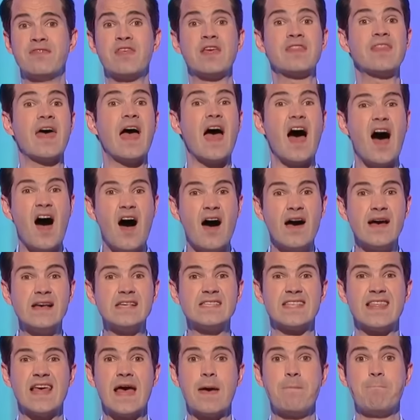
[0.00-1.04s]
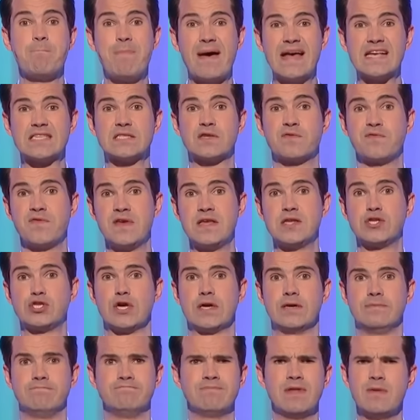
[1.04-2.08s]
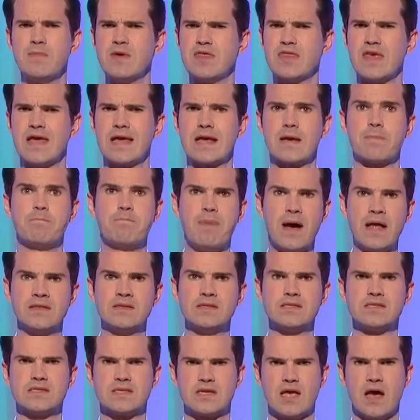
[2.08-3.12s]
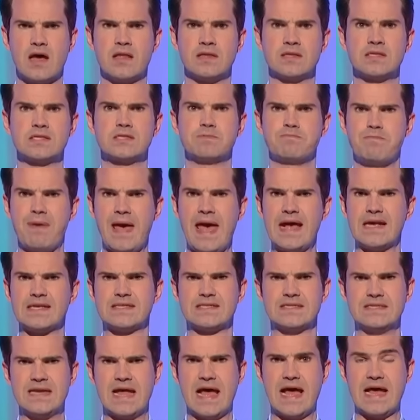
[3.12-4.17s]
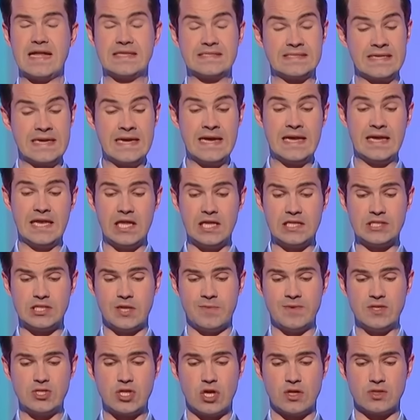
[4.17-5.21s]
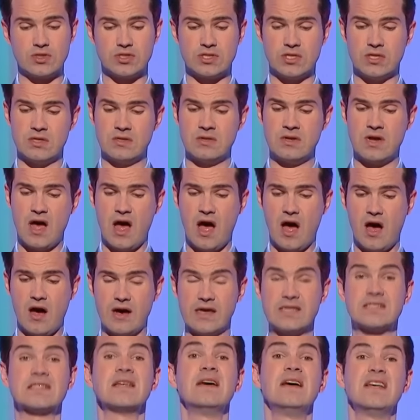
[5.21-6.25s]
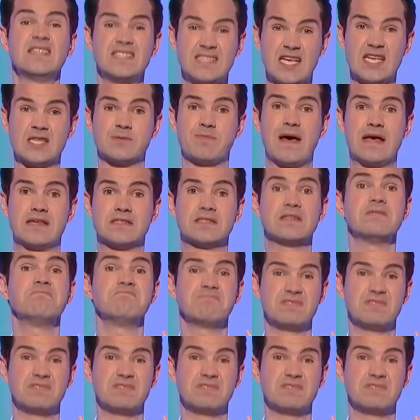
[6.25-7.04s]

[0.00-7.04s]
think their eyes are their best feature? Let me think. Buns, guns, pecs, nads, little Jimmy Johnson, eyes. Sixth best.